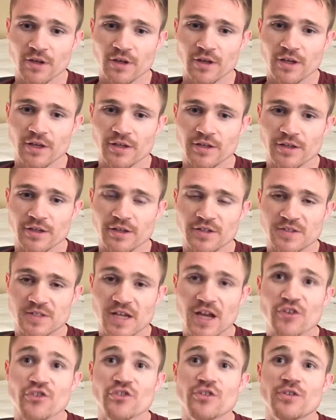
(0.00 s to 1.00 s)
is
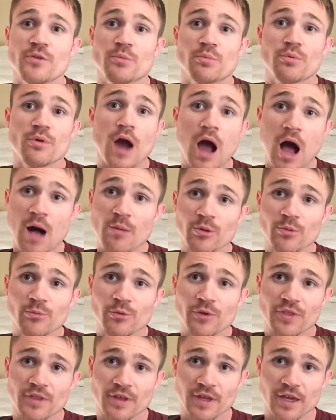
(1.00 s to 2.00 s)
actually the problem
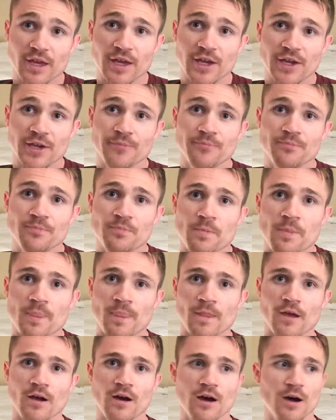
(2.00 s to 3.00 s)
with the game.
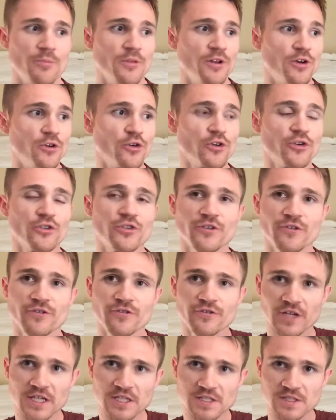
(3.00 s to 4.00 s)
That in order to
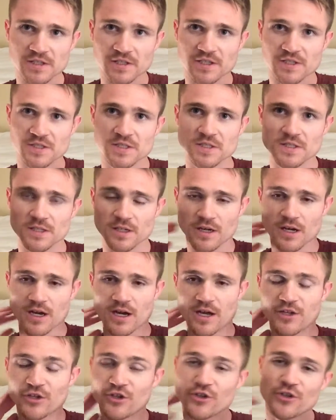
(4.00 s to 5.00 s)
fix this,
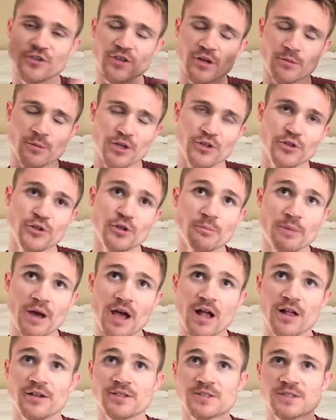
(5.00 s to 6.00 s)
you can talk about unit
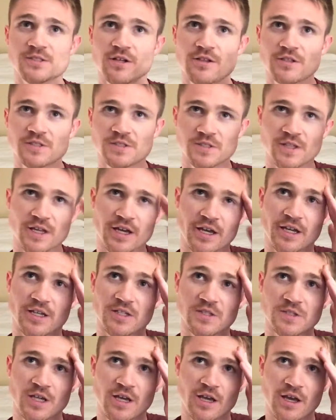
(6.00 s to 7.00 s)
balance and all these
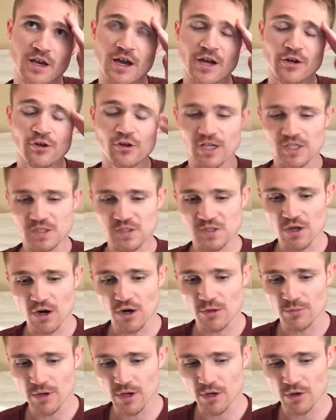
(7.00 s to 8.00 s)
things. I know like
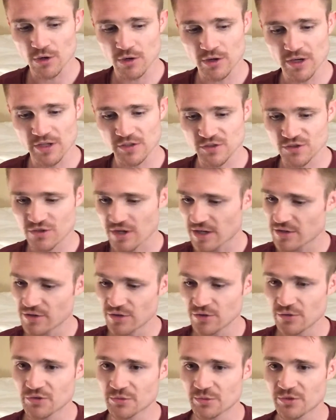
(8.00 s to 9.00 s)
Starbow has tried to
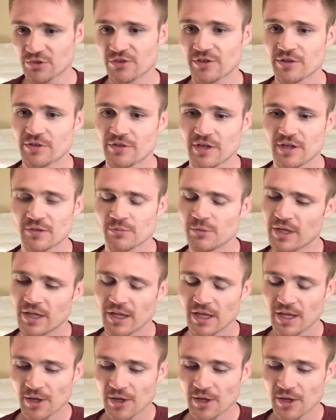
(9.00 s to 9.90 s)
do some interesting things, but